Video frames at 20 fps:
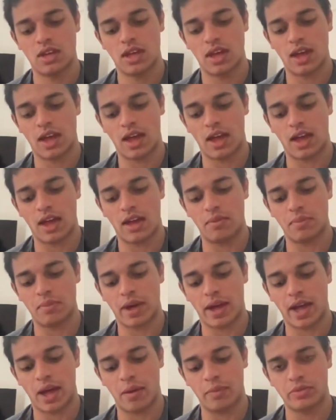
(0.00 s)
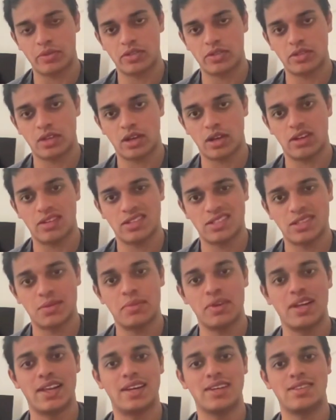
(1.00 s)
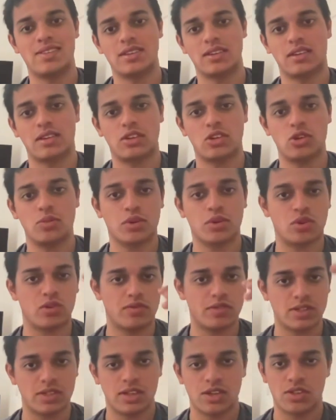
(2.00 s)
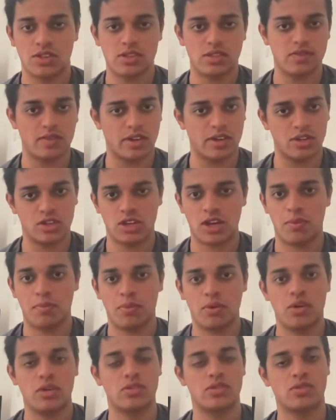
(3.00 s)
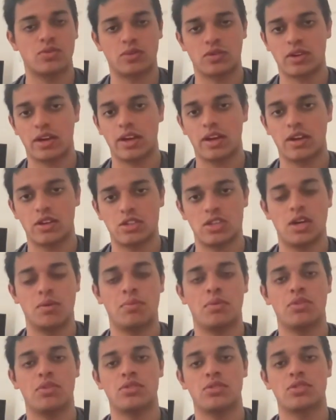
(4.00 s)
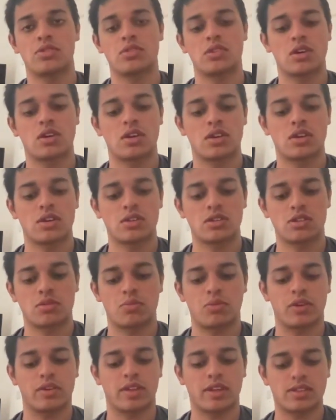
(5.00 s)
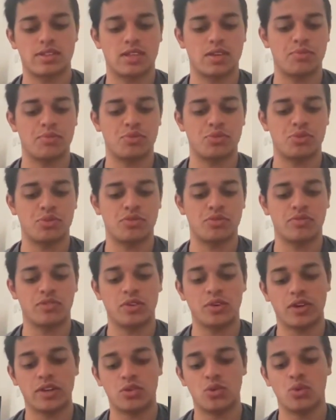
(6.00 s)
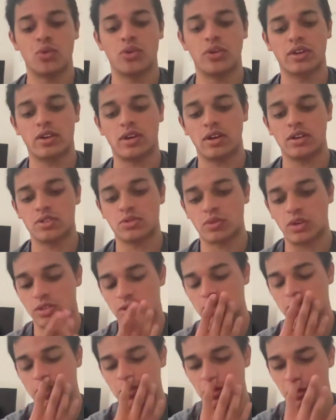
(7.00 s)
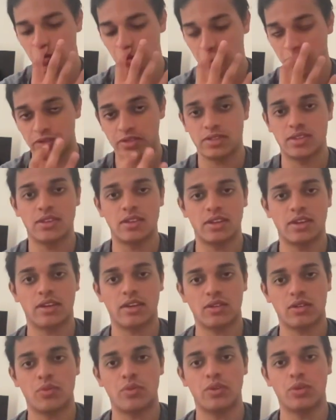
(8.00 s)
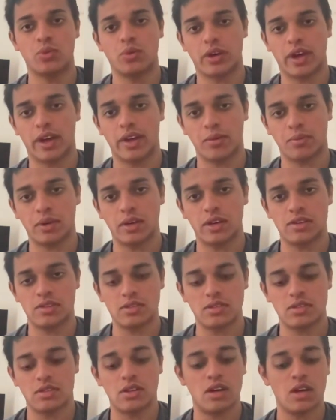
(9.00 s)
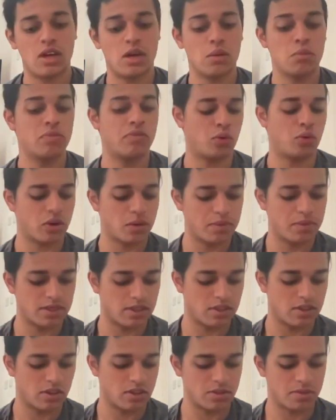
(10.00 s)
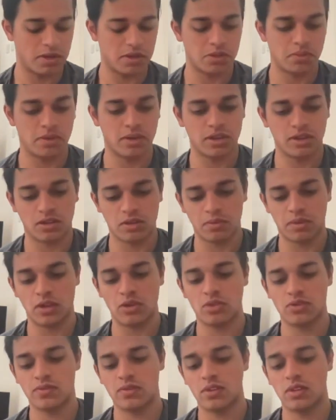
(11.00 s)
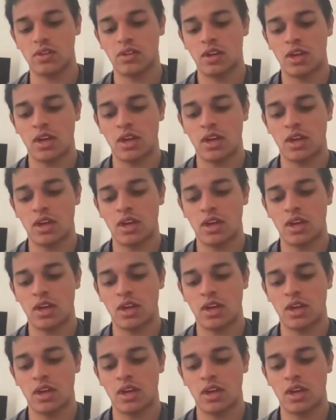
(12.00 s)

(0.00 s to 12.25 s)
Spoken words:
And perhaps simulating human conversations via chatbots or AI chatbots to bring that same sort of you can talk and ask questions to a real like a real organic person before committing a large amount of money could be useful.